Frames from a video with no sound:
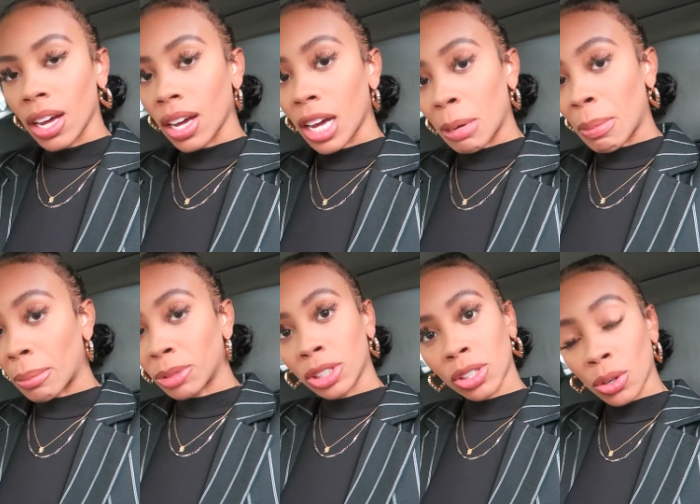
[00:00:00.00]
um,
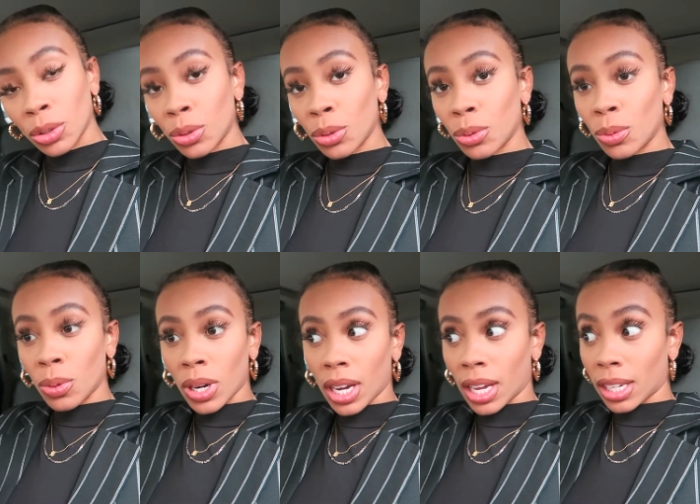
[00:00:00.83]
i'm just gonna
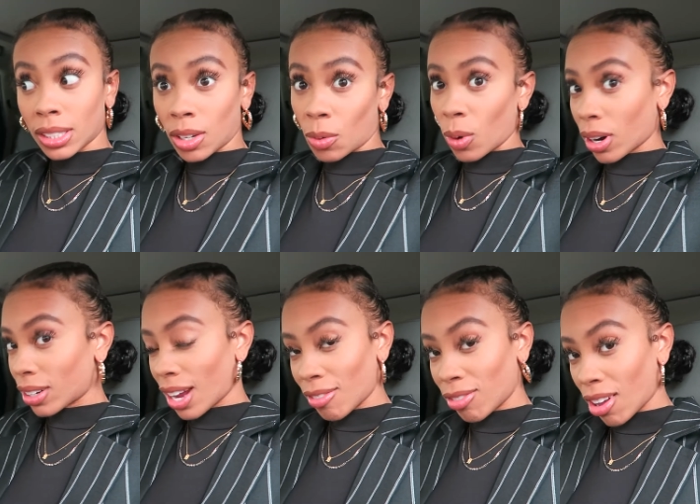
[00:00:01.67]
do i guess a
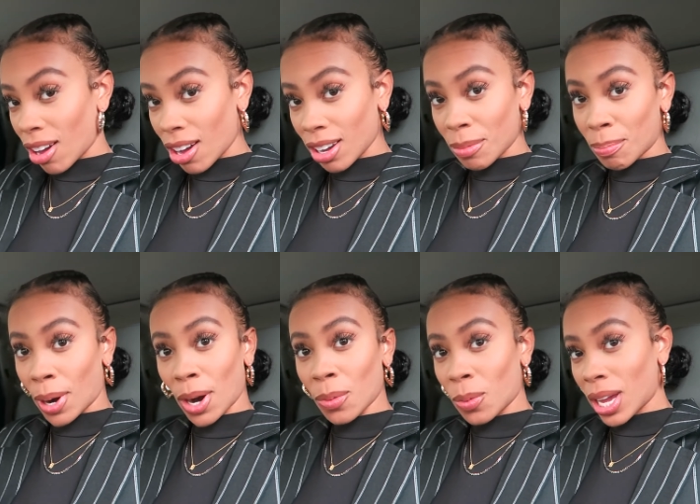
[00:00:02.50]
workday vlog
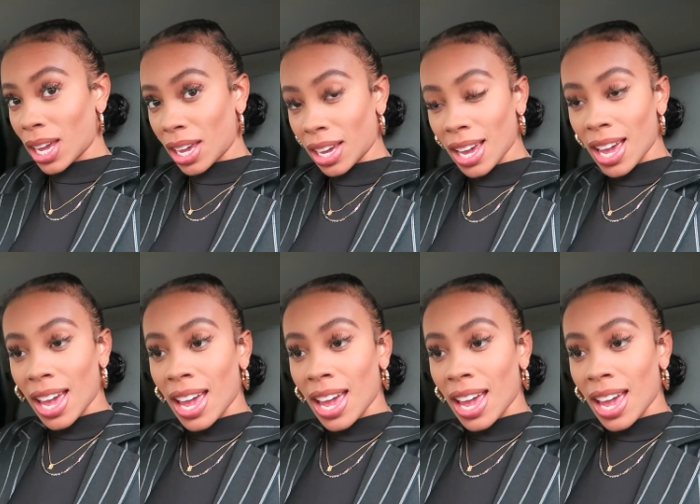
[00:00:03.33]
per week